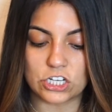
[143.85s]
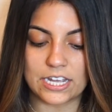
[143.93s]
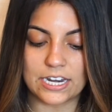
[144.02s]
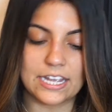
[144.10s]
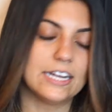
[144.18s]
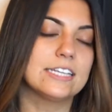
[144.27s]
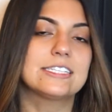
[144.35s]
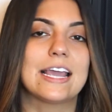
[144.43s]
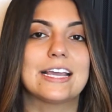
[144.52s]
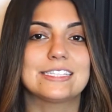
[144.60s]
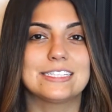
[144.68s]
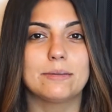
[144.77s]
and it is
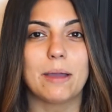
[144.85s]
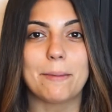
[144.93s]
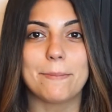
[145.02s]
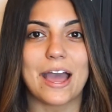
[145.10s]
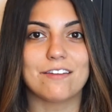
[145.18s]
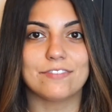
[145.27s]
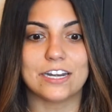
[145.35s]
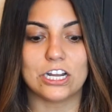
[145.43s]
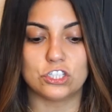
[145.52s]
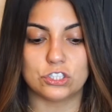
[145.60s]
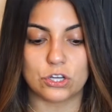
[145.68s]
a semi-matte finish.